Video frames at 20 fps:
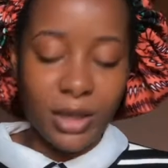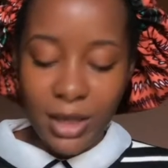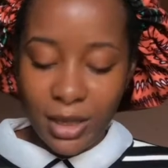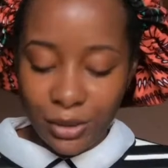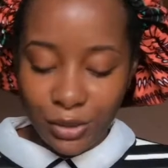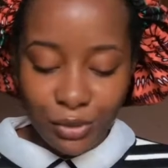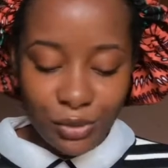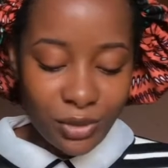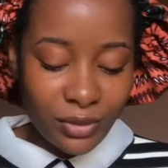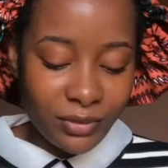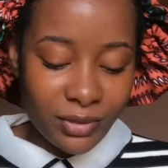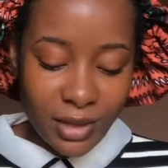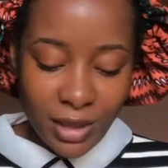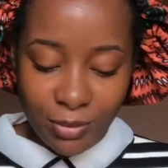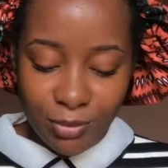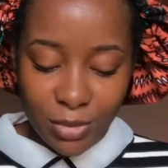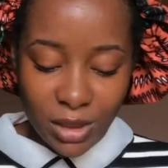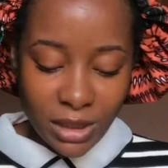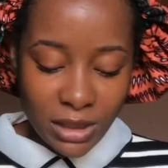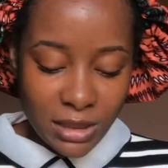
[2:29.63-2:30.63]
I don't know if that
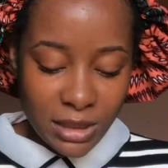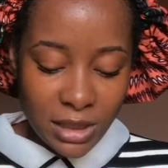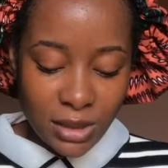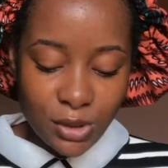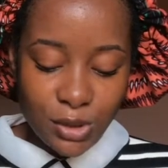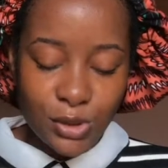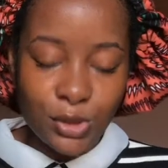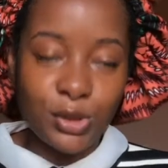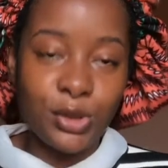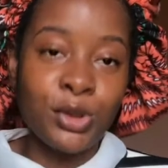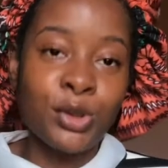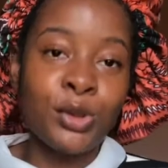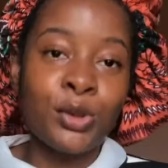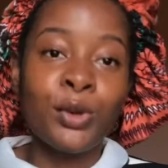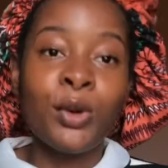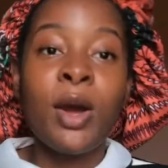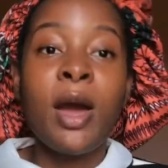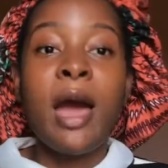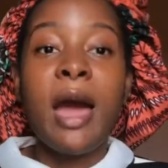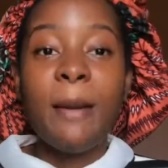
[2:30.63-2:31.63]
makes sense to
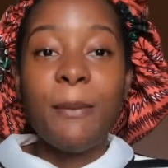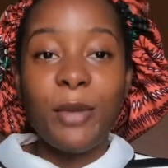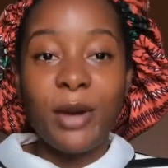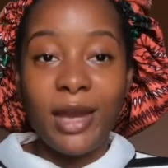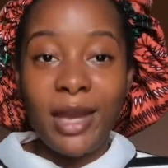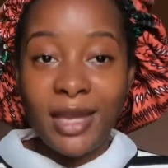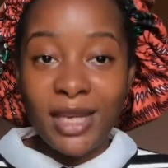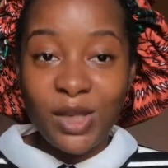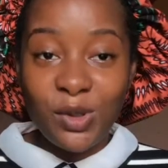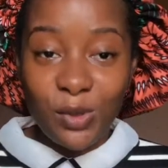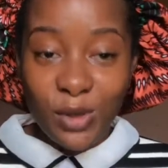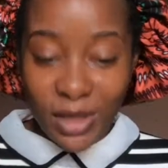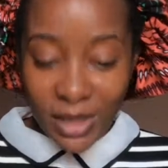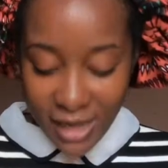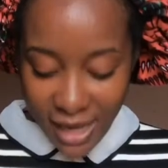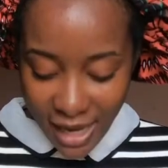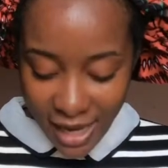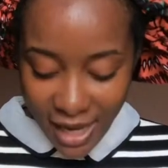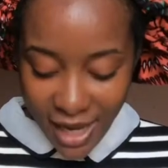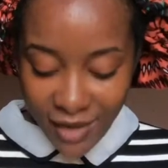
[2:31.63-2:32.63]
you, but anyway,
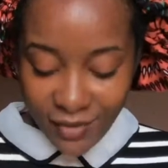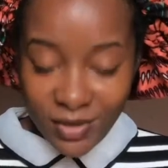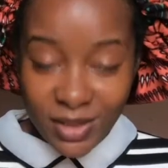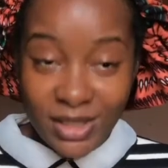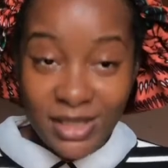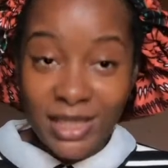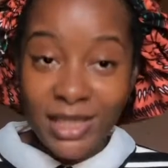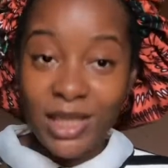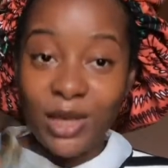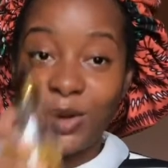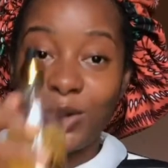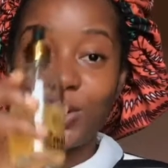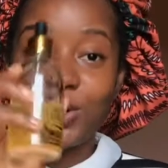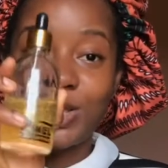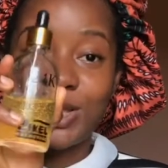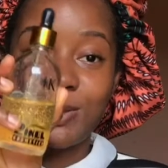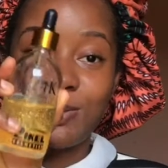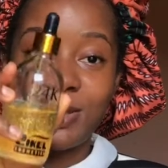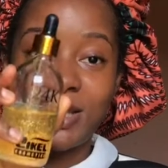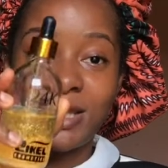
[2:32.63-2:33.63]
I have the Zikel
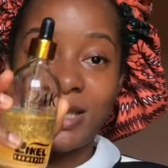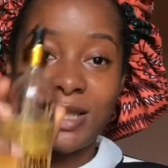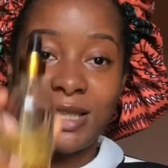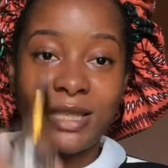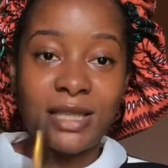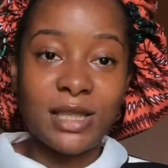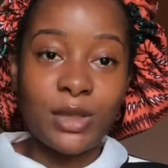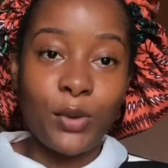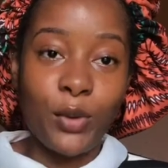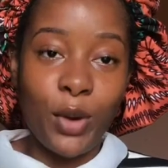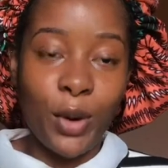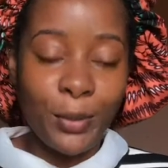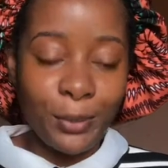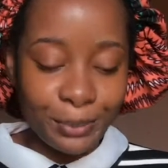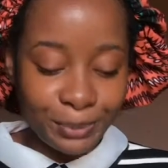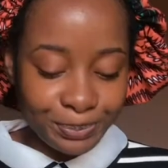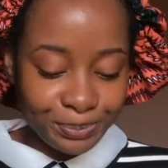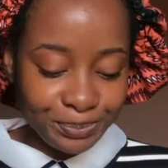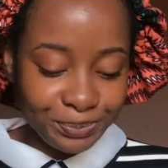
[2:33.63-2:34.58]
Cosmetics serum.